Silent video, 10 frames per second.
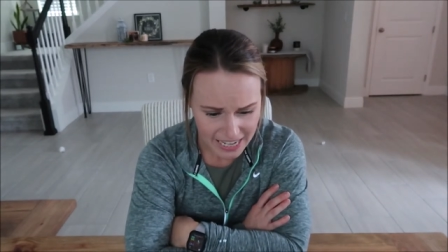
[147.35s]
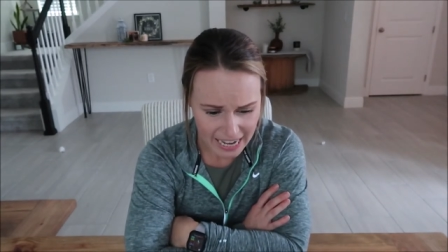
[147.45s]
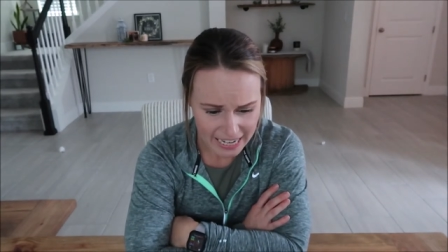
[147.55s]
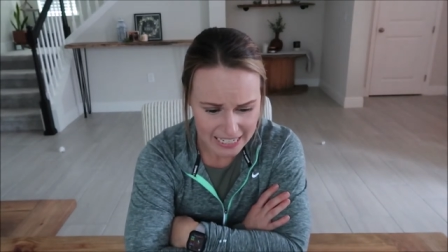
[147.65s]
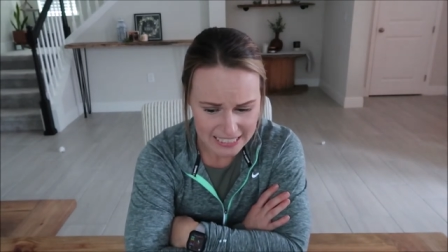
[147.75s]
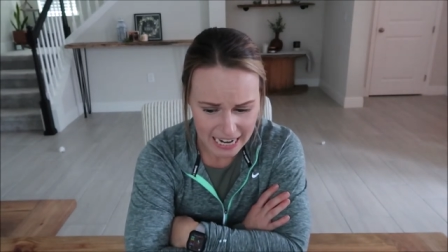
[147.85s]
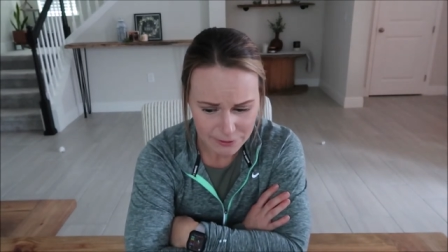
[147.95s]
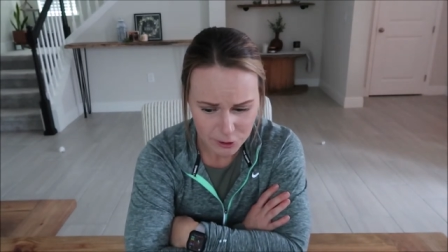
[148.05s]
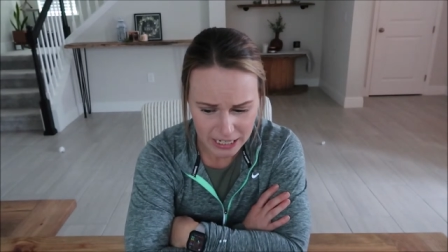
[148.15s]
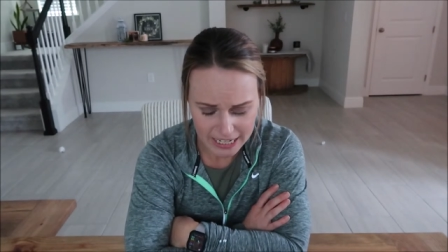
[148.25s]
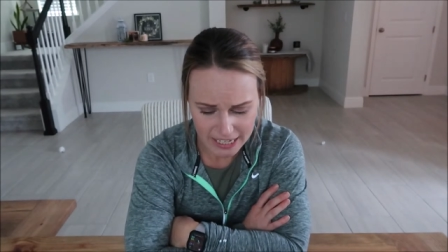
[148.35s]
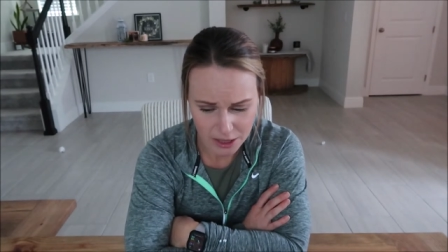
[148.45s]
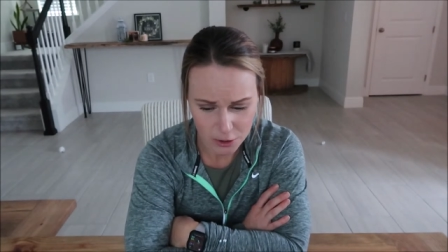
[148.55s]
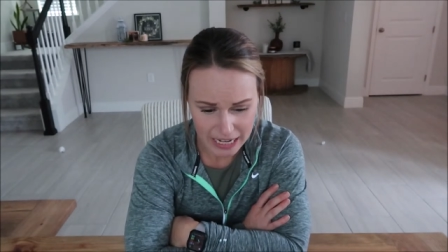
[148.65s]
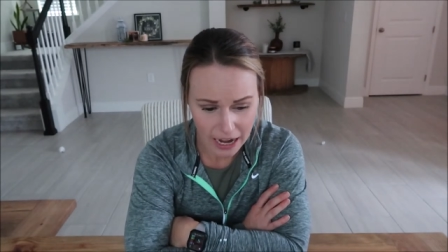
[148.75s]
And after
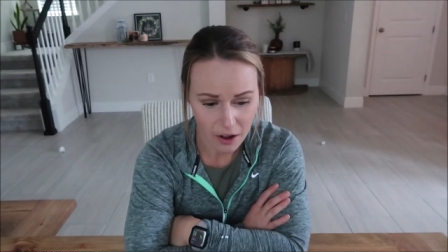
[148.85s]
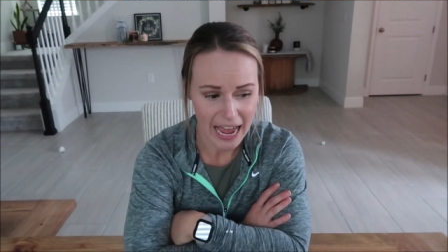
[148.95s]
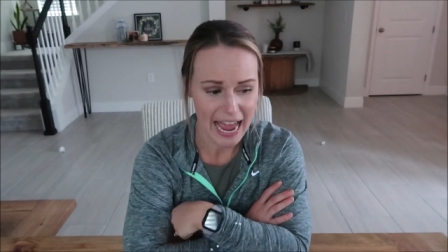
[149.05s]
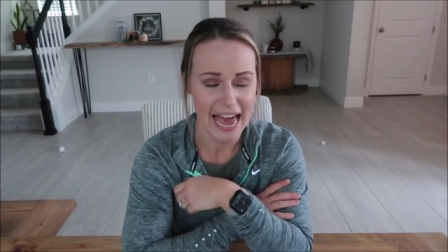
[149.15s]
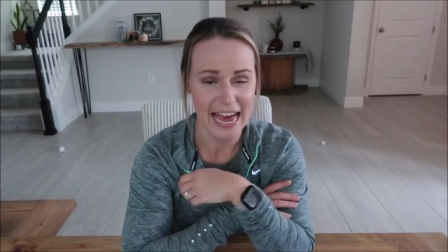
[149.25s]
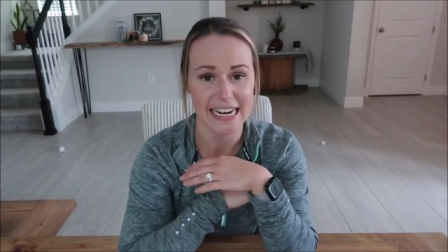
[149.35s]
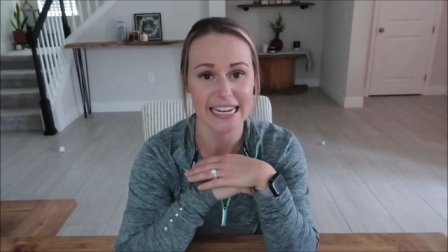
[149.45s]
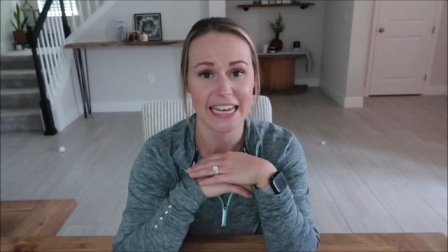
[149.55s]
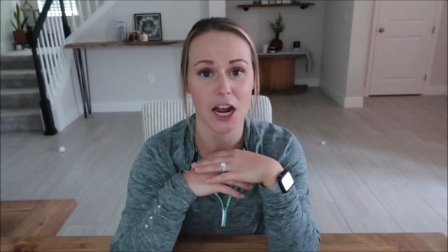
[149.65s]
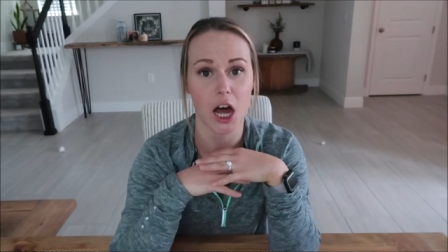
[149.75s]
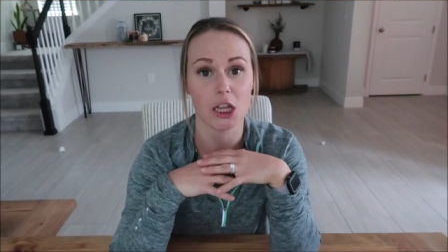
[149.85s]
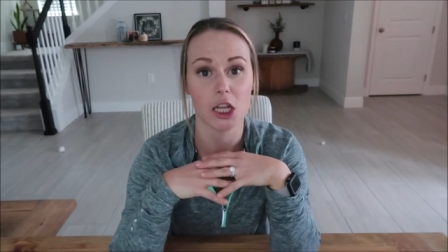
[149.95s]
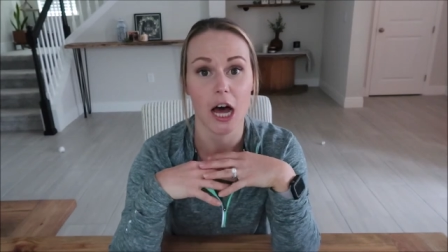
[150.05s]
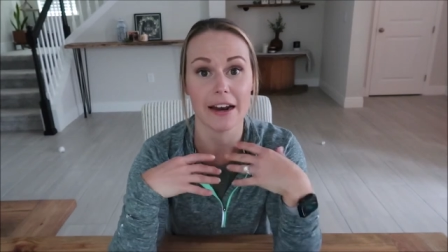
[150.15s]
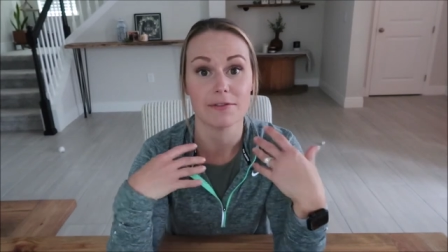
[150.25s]
taking those out, I added in a
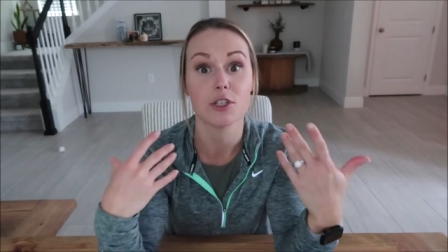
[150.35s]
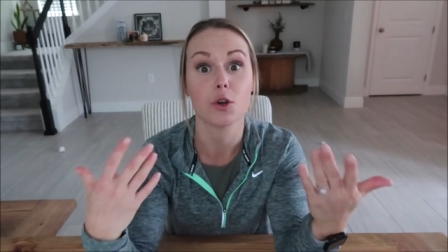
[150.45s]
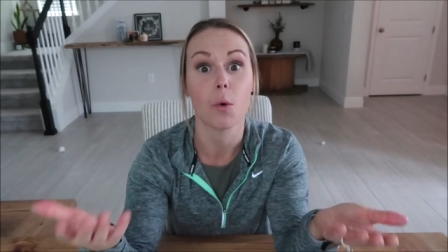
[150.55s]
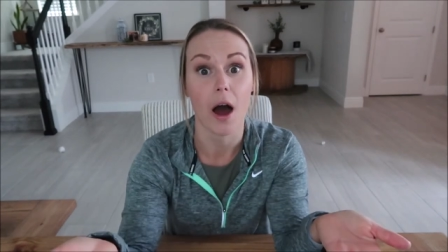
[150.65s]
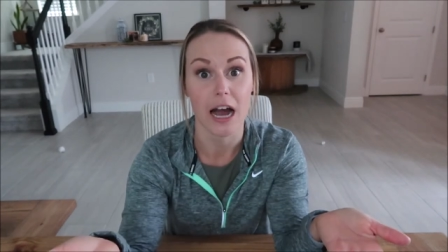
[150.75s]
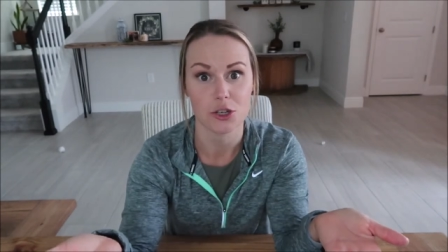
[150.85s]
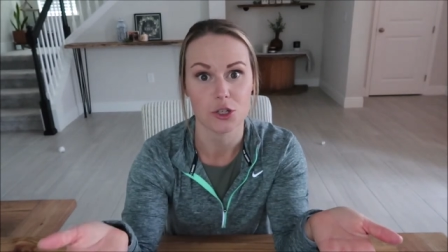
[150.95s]
lot of squash.